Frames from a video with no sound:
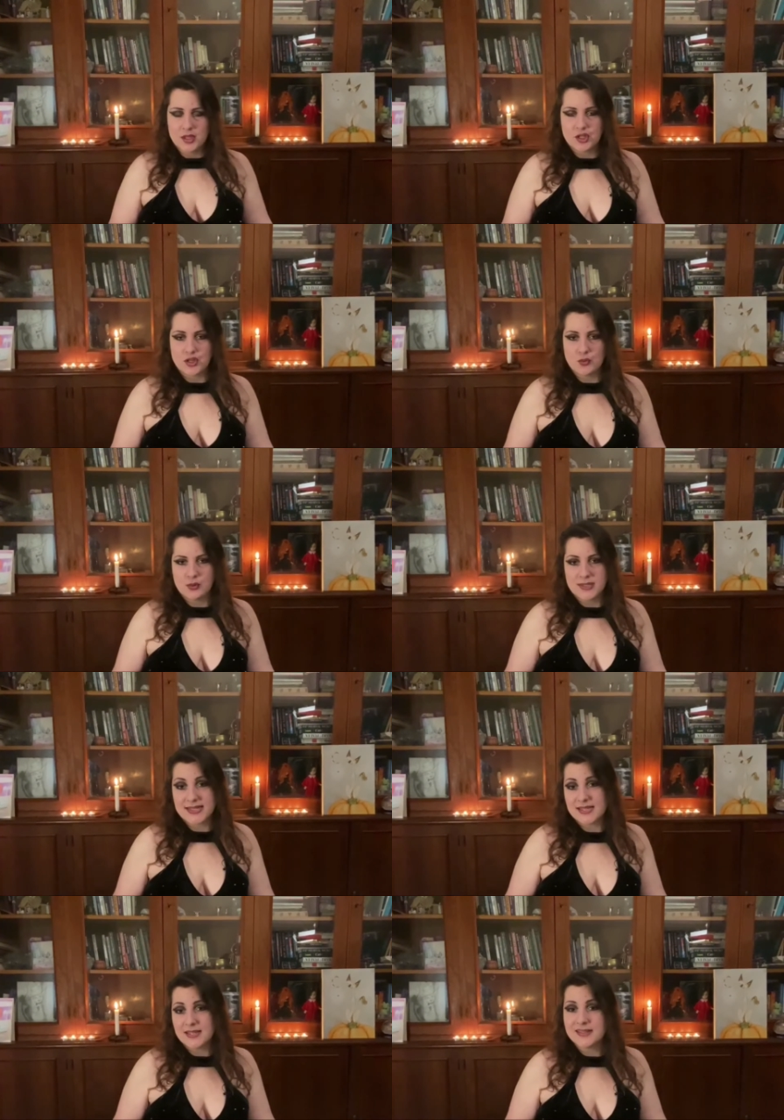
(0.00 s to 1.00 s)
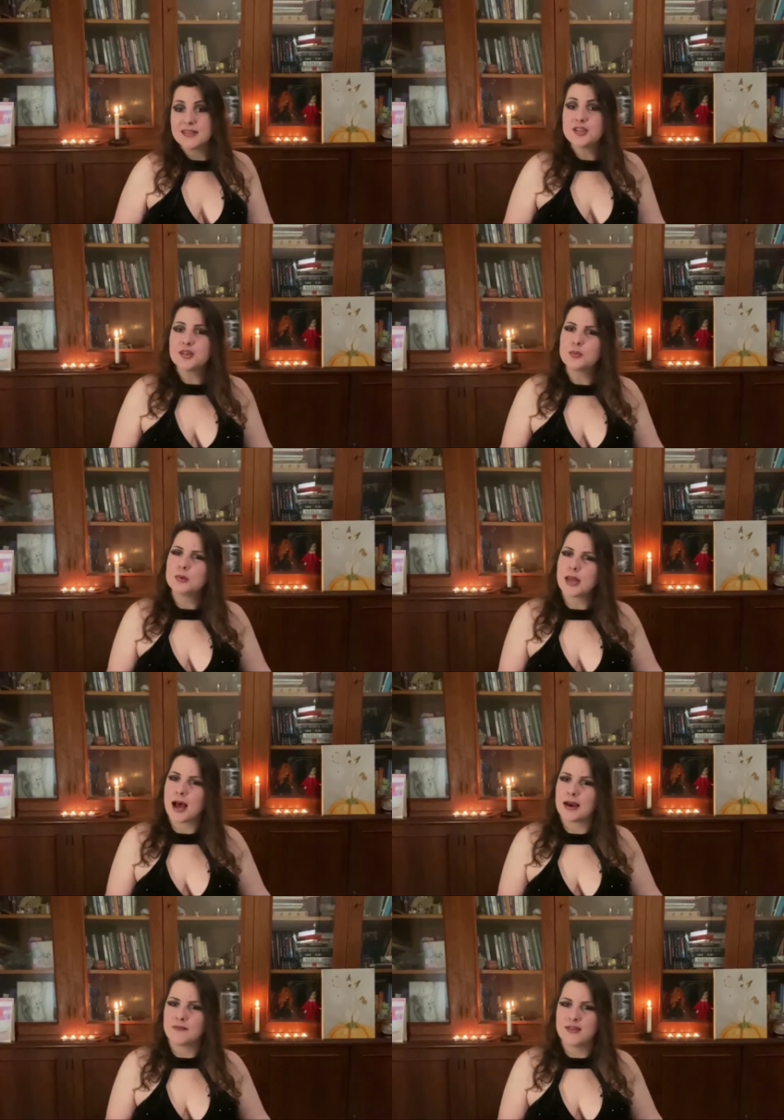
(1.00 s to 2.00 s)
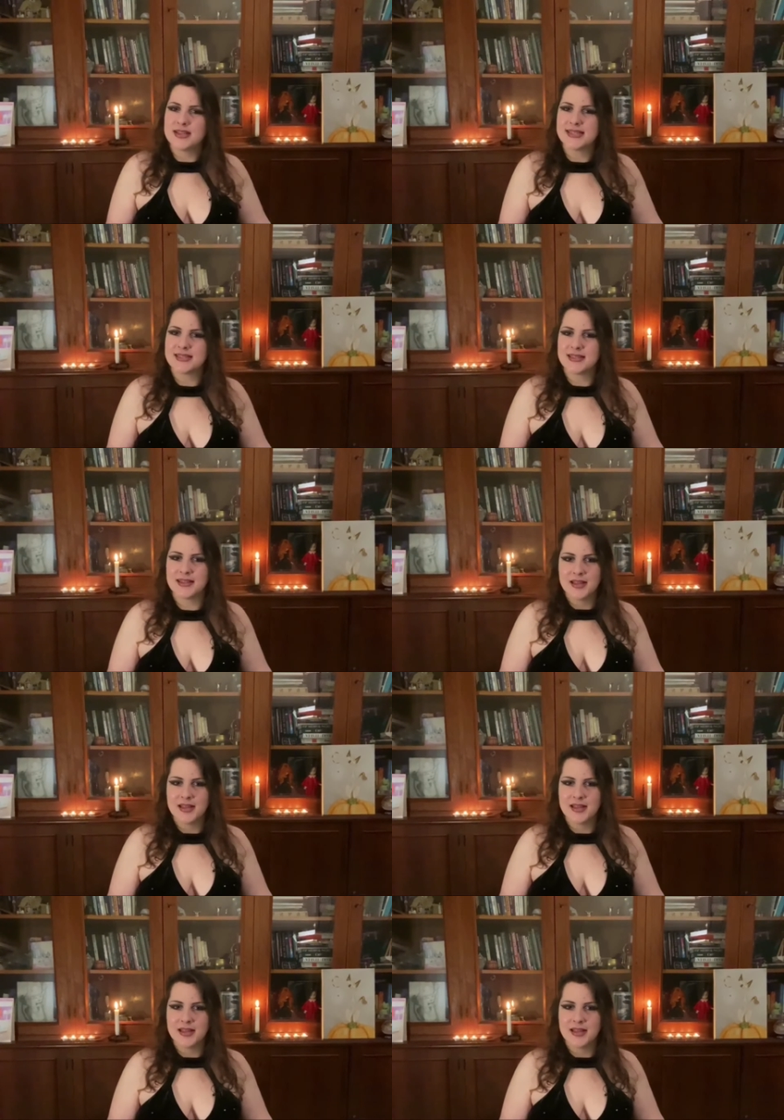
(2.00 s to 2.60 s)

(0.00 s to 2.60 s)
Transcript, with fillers: She will seed, she will harvest,